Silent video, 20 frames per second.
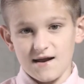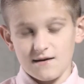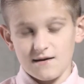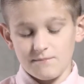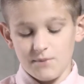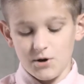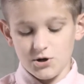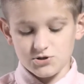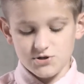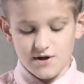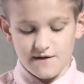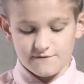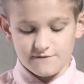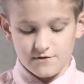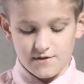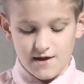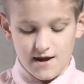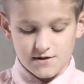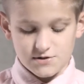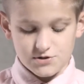it a bunch after
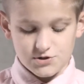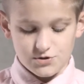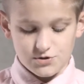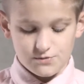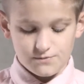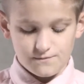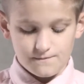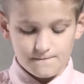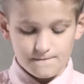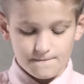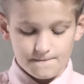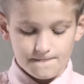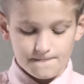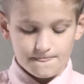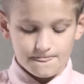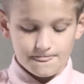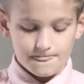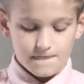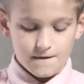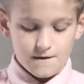that, too.
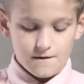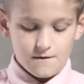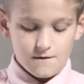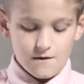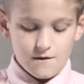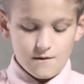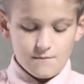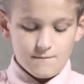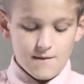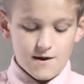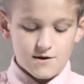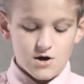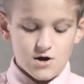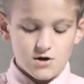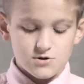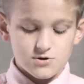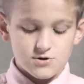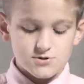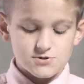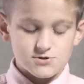My
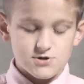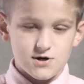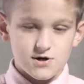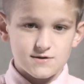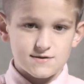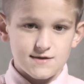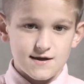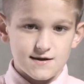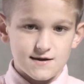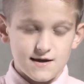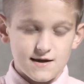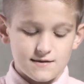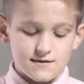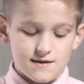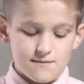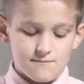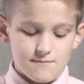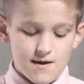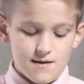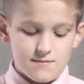doctor started thinking
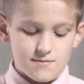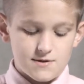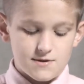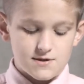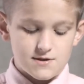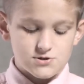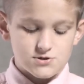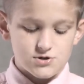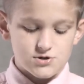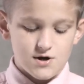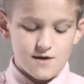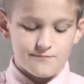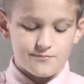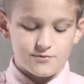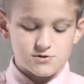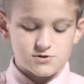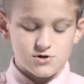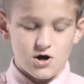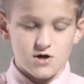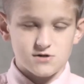that maybe the strep
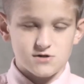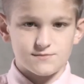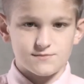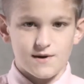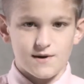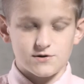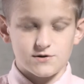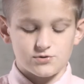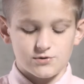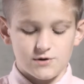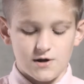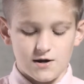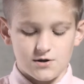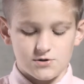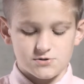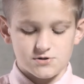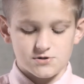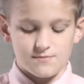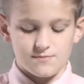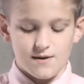was causing my
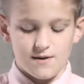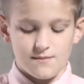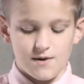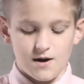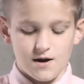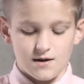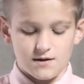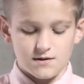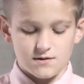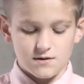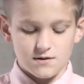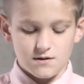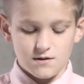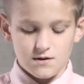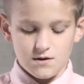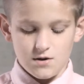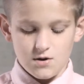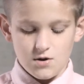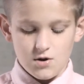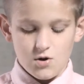tornadoes in my mind.
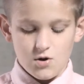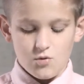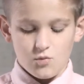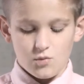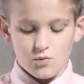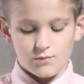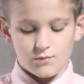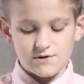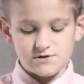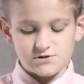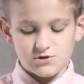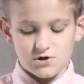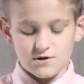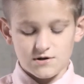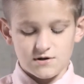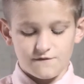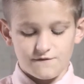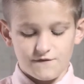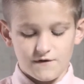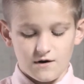When we started
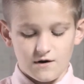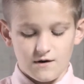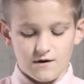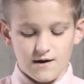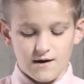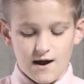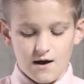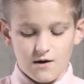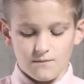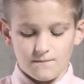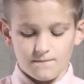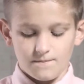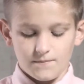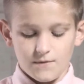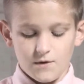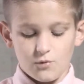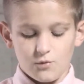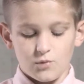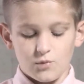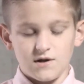to figure it out,
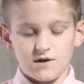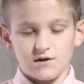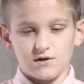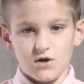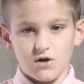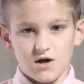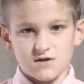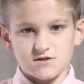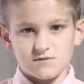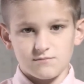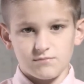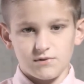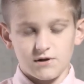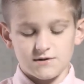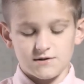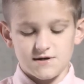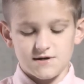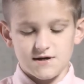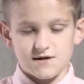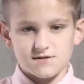we did lots of blood
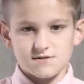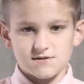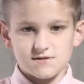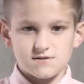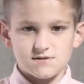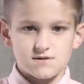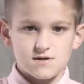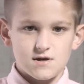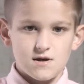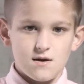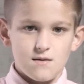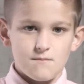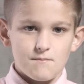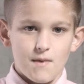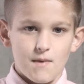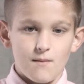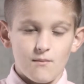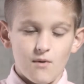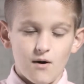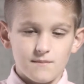tests.
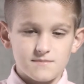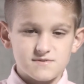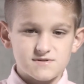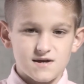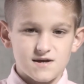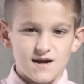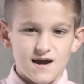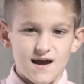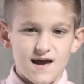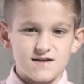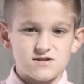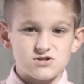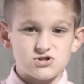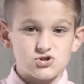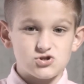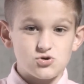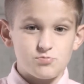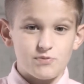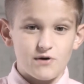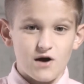My mom said I had
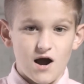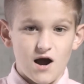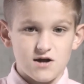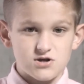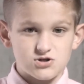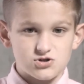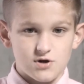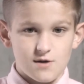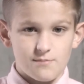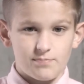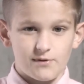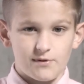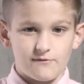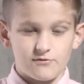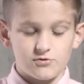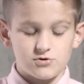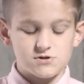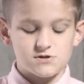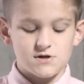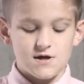super high strep
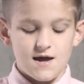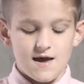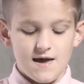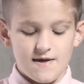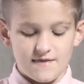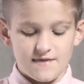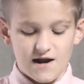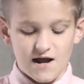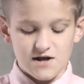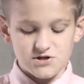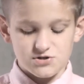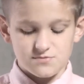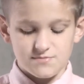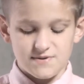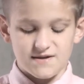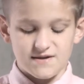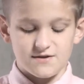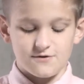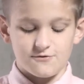levels and that I should be in the